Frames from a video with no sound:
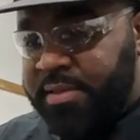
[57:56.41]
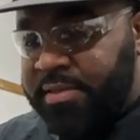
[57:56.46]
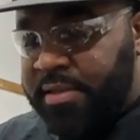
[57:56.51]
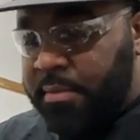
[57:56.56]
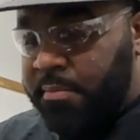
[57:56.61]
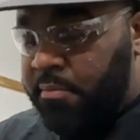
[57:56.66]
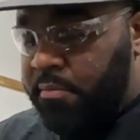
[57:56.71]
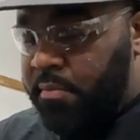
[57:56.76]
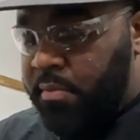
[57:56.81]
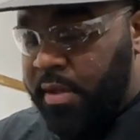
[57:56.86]

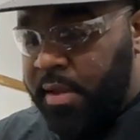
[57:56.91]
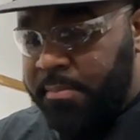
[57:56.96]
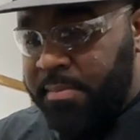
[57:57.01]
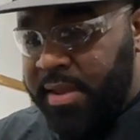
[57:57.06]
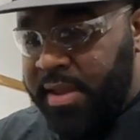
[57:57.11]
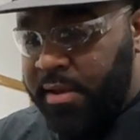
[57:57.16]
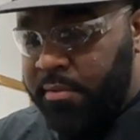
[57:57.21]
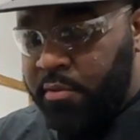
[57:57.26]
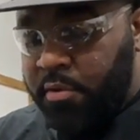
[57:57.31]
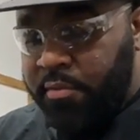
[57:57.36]

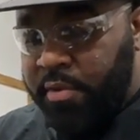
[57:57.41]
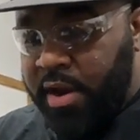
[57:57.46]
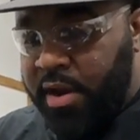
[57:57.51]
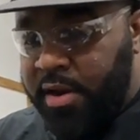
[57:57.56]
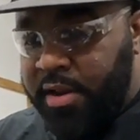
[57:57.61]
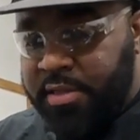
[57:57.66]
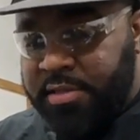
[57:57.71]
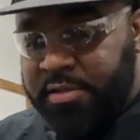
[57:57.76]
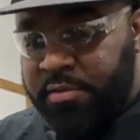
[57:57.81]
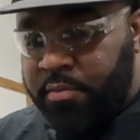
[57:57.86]
We're
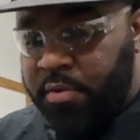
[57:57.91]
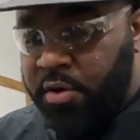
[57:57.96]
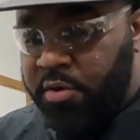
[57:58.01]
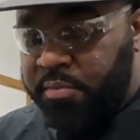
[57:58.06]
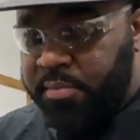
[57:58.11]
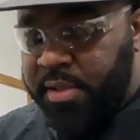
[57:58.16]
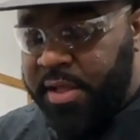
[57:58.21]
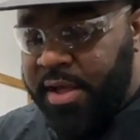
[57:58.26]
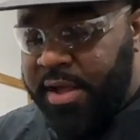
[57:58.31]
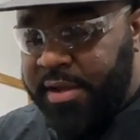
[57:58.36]
running into
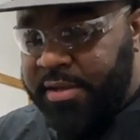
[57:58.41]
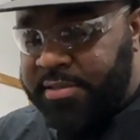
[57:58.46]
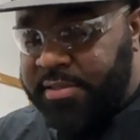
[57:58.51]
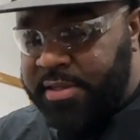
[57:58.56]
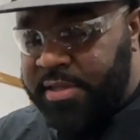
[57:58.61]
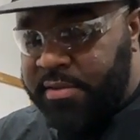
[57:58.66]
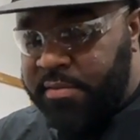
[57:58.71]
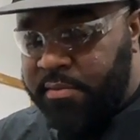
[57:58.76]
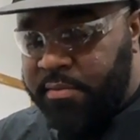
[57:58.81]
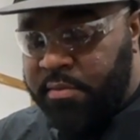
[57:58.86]
roadblocks,
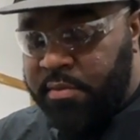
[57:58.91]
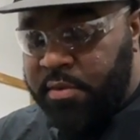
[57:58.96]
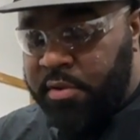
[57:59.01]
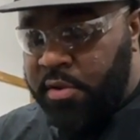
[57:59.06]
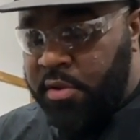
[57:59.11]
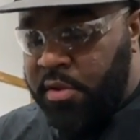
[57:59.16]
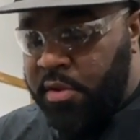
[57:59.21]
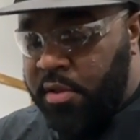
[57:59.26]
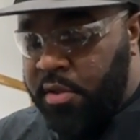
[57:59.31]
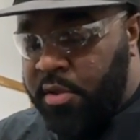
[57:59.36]
and
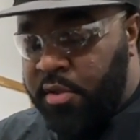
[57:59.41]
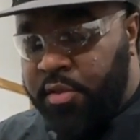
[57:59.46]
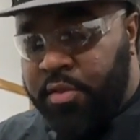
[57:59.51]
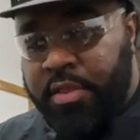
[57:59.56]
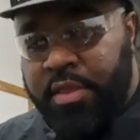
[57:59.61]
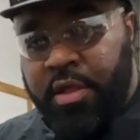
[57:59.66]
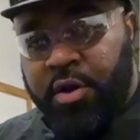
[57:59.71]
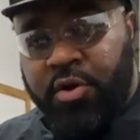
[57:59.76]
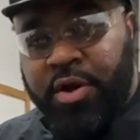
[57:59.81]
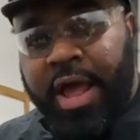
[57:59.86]

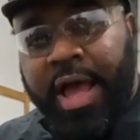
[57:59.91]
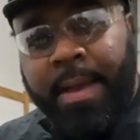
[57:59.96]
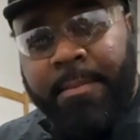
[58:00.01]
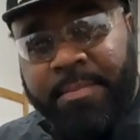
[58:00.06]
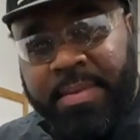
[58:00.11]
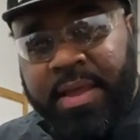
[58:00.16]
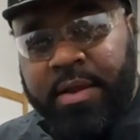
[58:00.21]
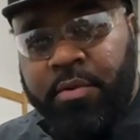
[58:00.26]
they're not big